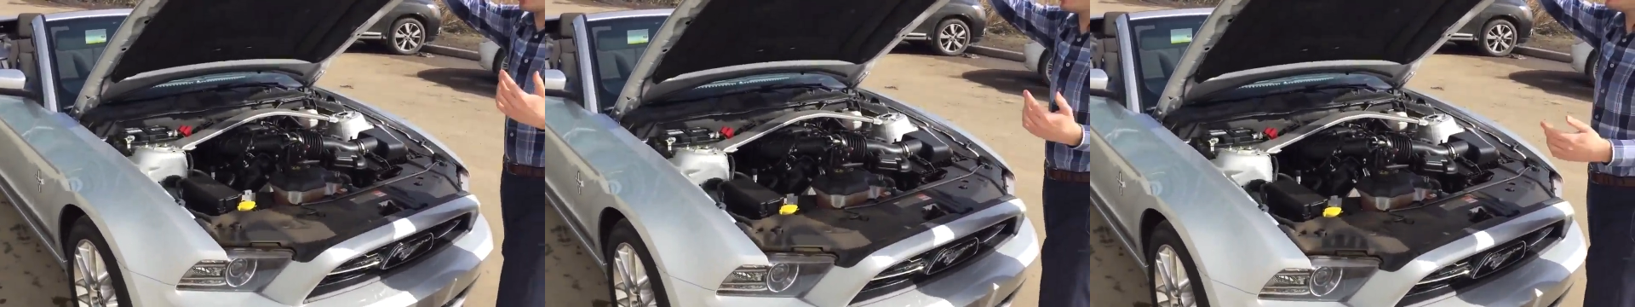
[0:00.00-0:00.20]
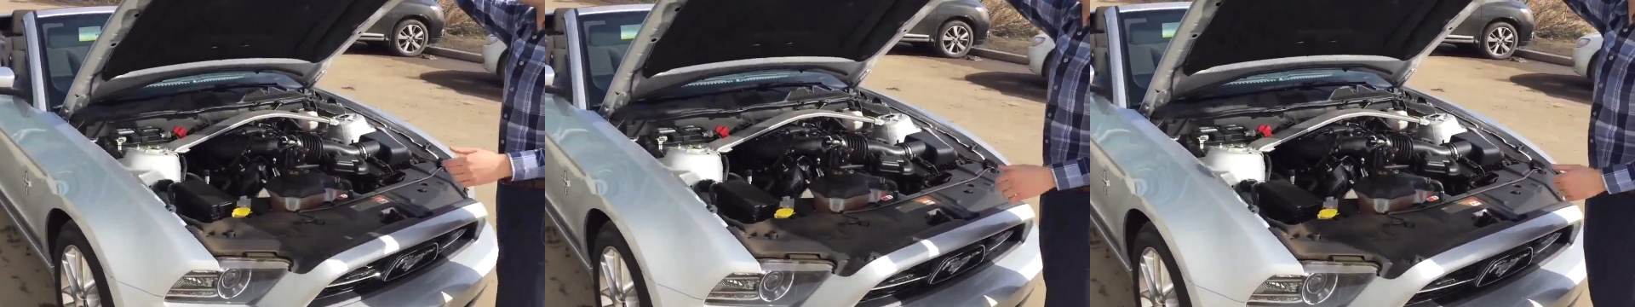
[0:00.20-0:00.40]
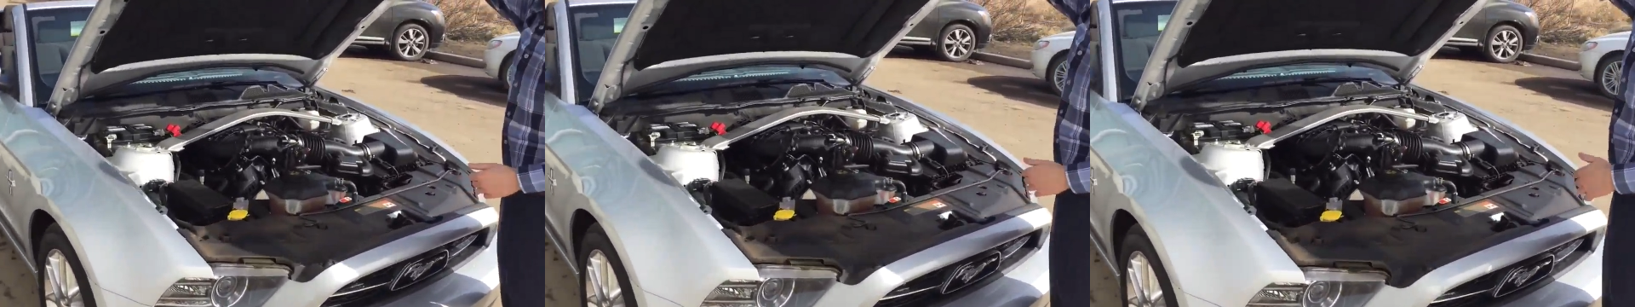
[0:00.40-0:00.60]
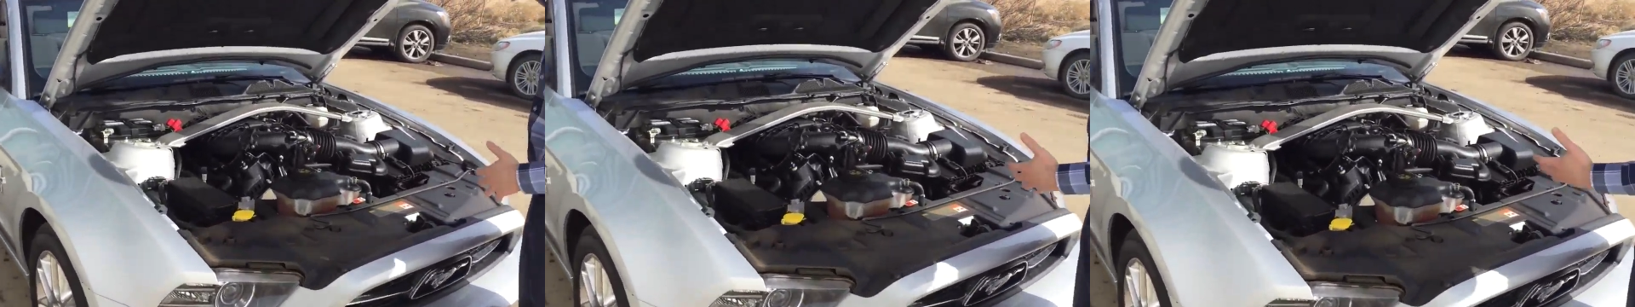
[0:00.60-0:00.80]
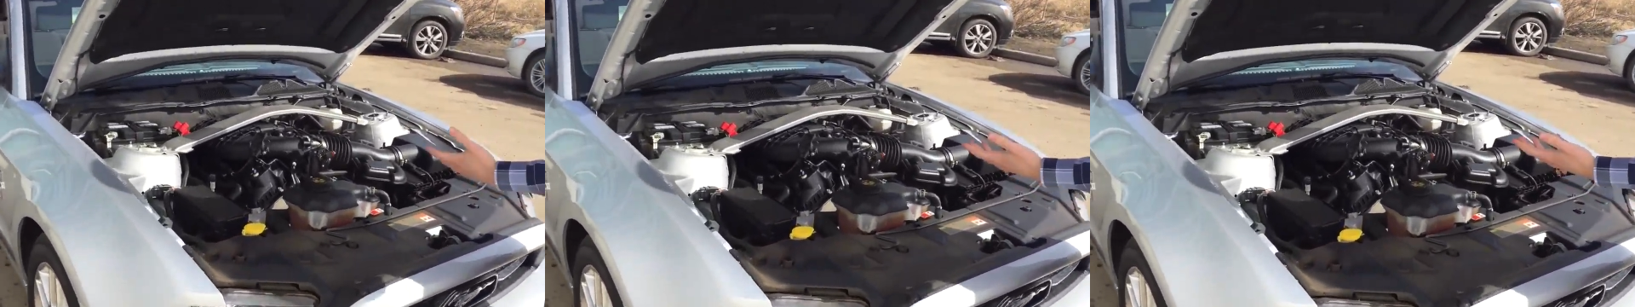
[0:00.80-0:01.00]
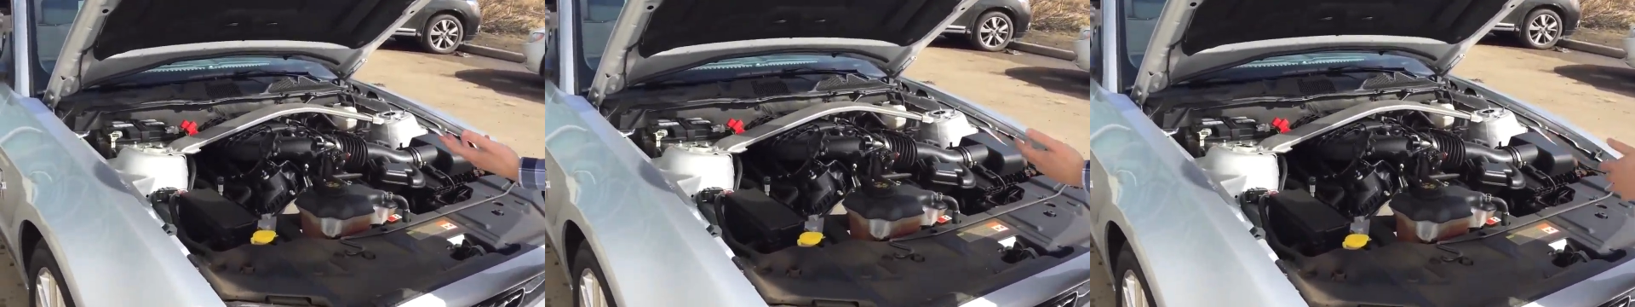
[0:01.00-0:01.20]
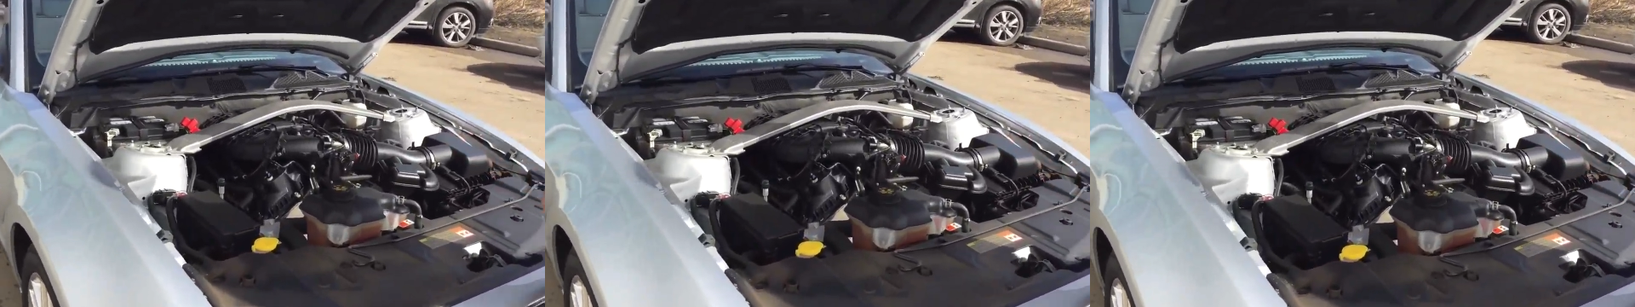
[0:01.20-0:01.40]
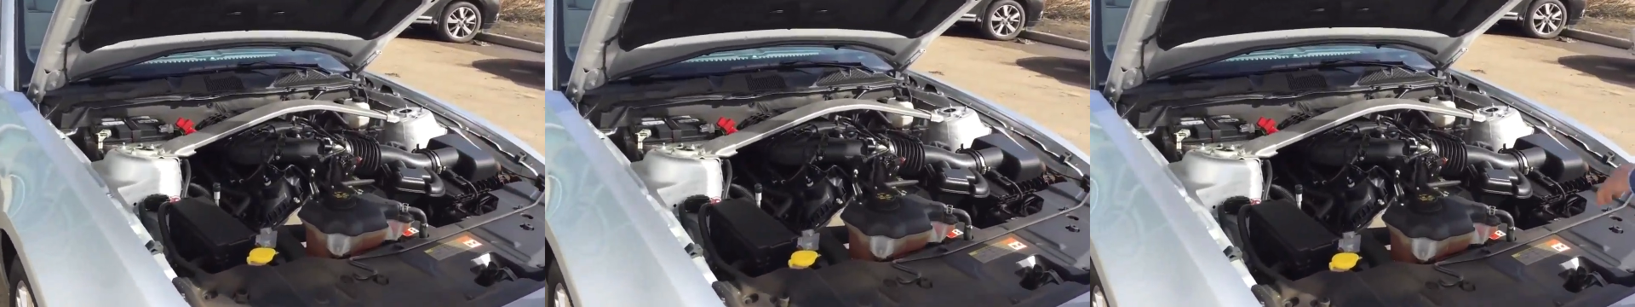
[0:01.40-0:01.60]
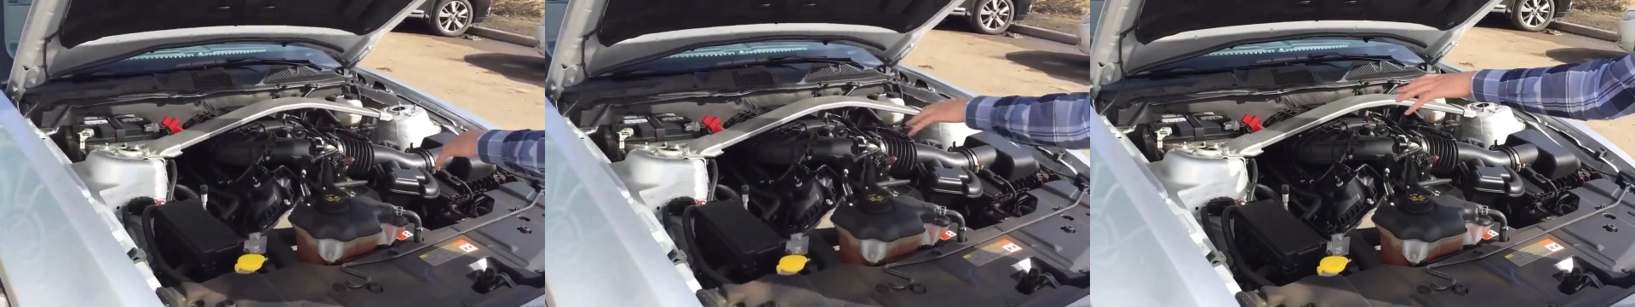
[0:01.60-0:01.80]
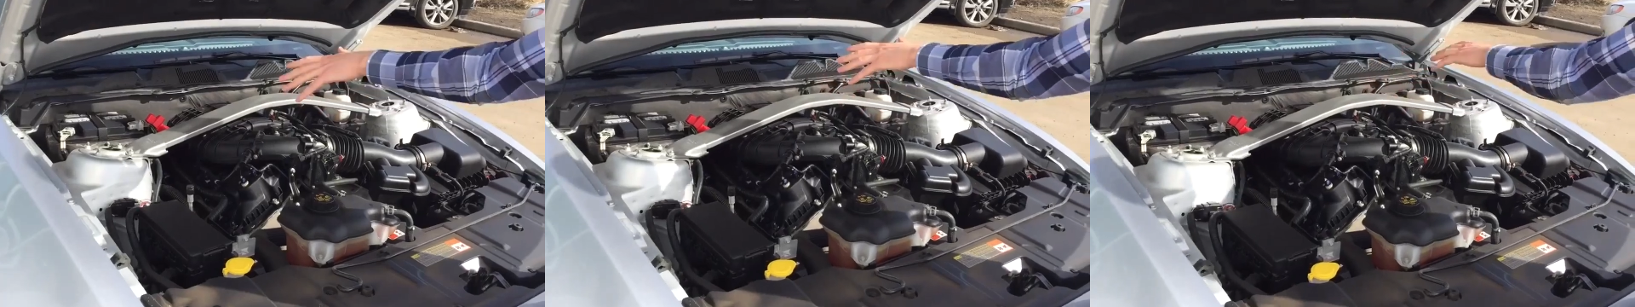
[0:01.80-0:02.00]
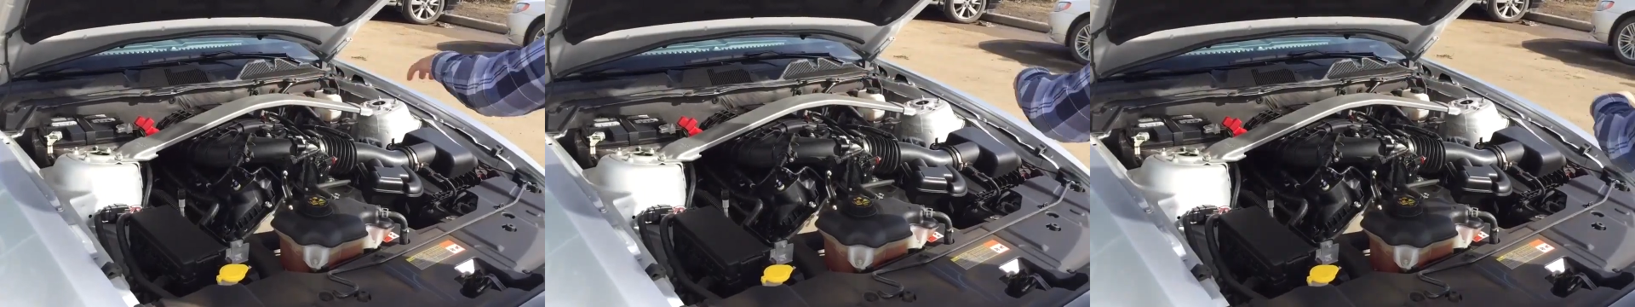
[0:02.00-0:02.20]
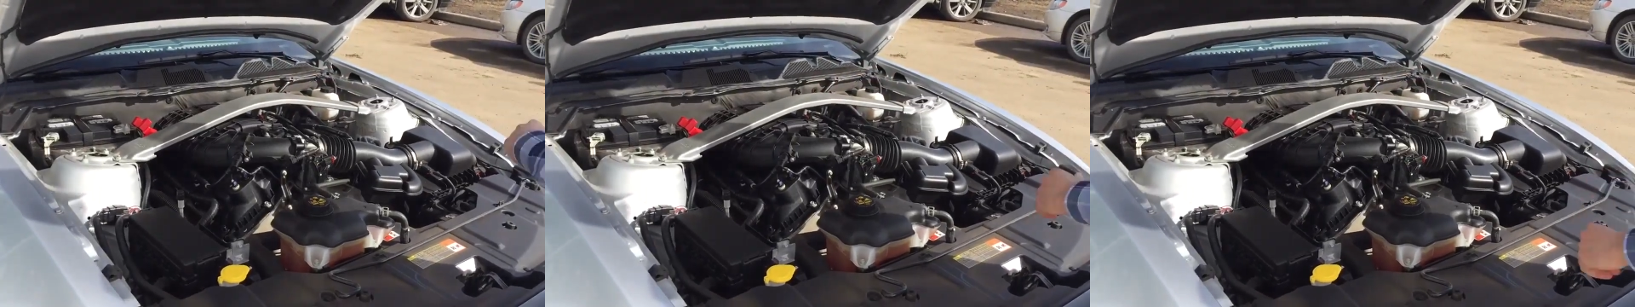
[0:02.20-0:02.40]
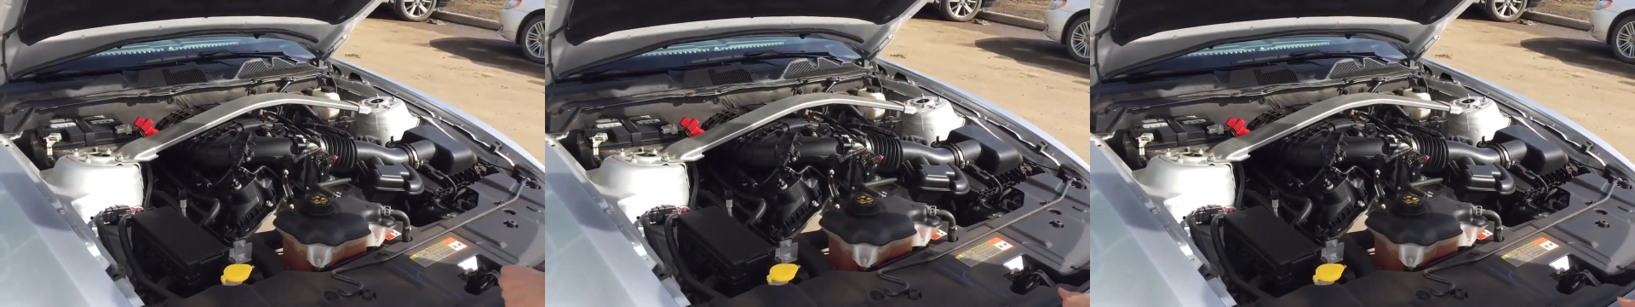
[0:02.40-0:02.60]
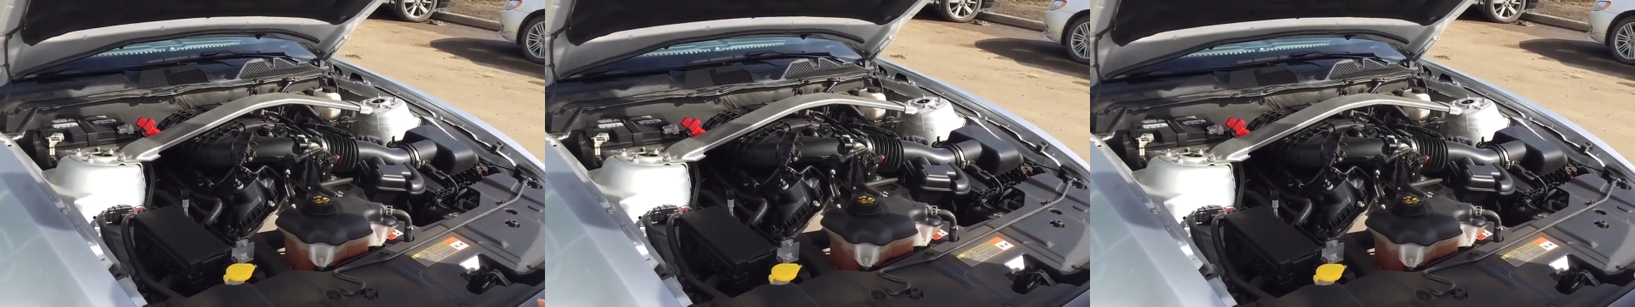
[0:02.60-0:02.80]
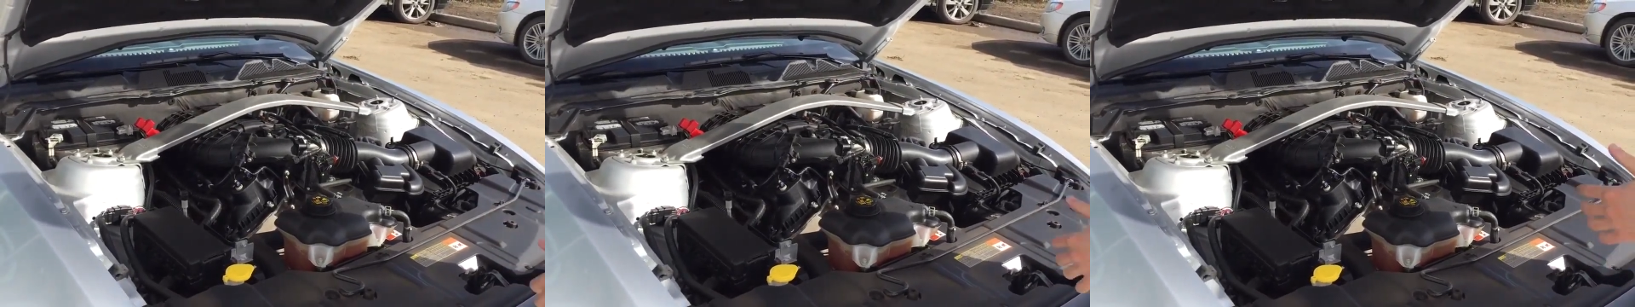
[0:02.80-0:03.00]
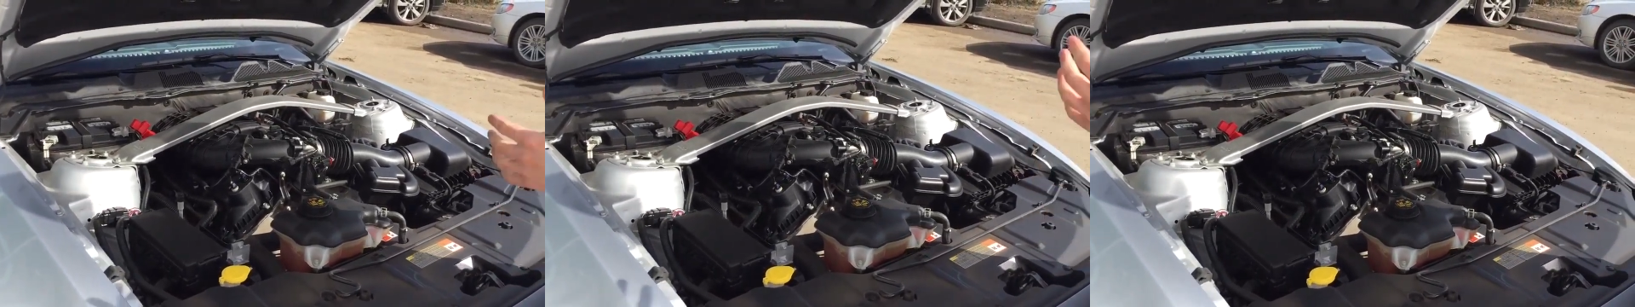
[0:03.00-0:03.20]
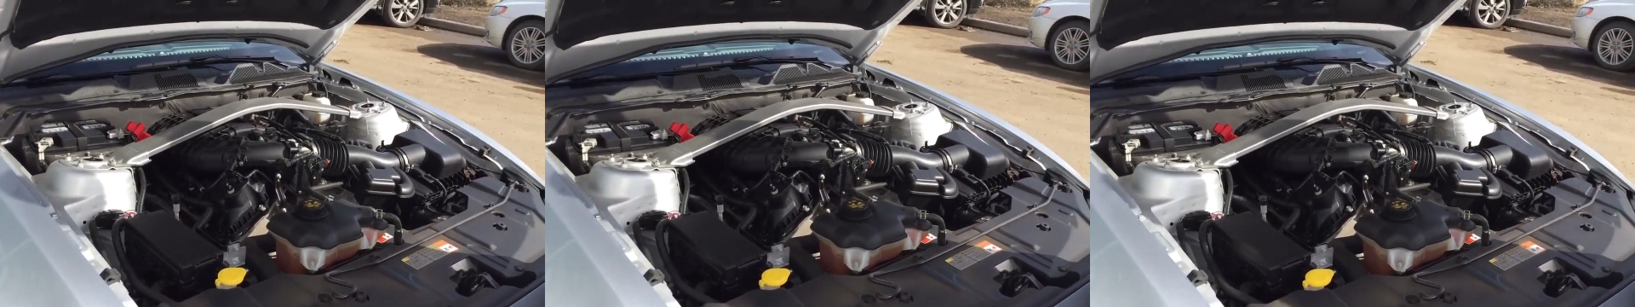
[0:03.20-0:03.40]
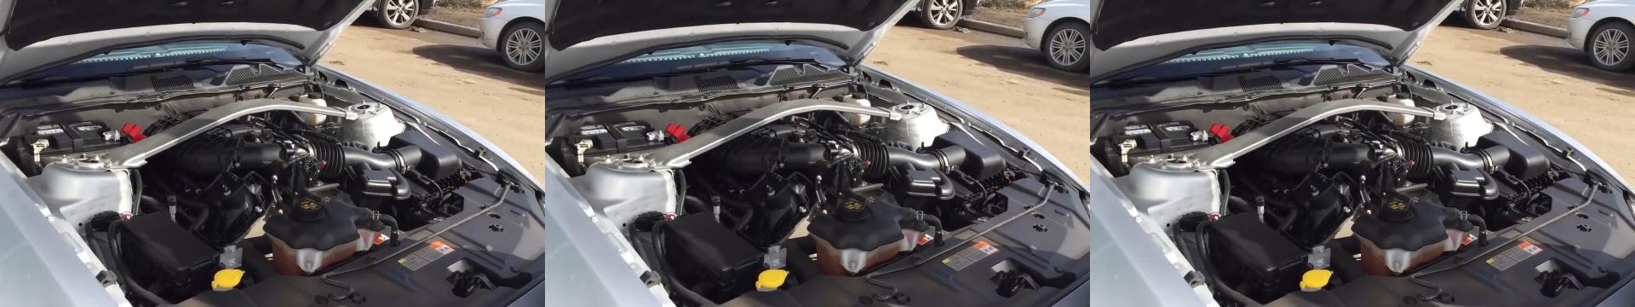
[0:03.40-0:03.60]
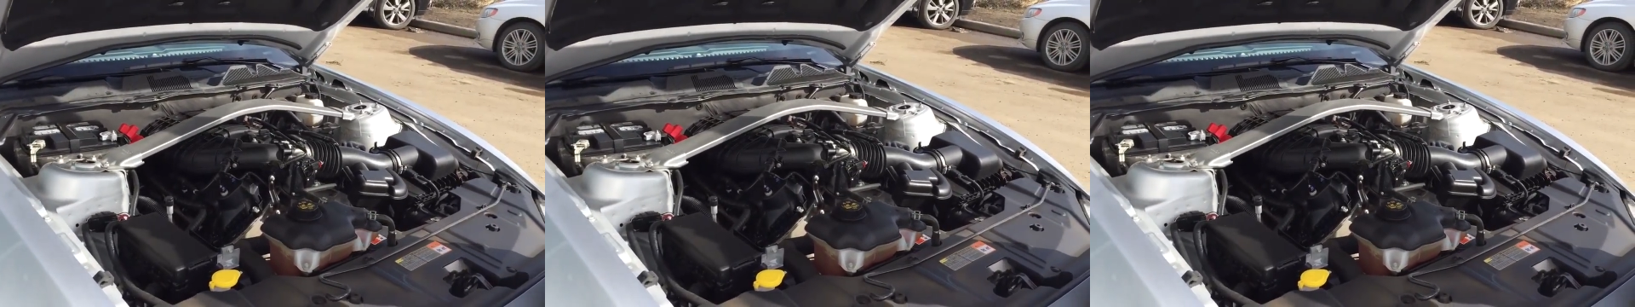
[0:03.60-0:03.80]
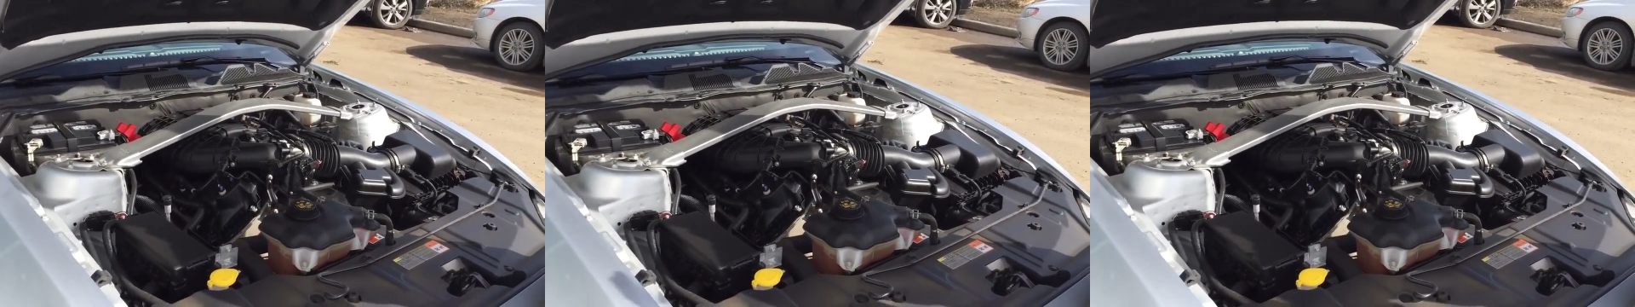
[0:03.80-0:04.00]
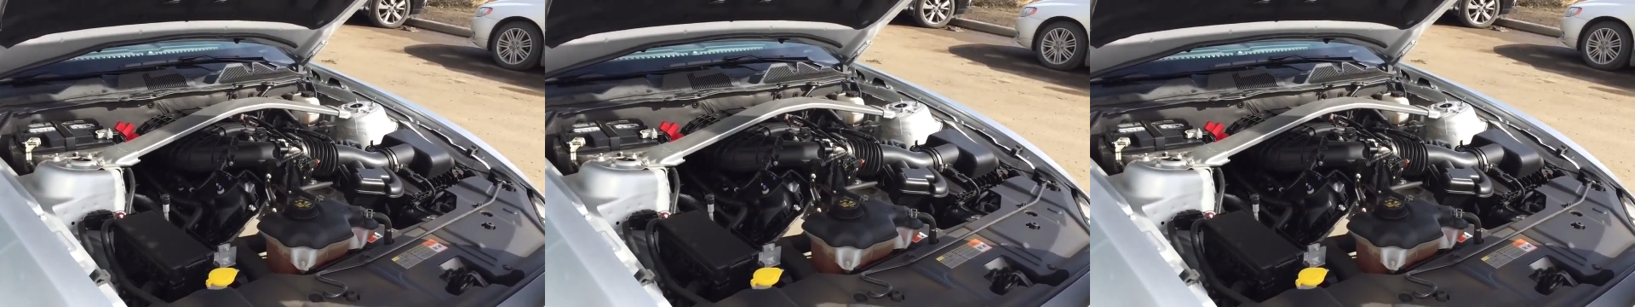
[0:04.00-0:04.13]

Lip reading: Nobody's mouth can be seen.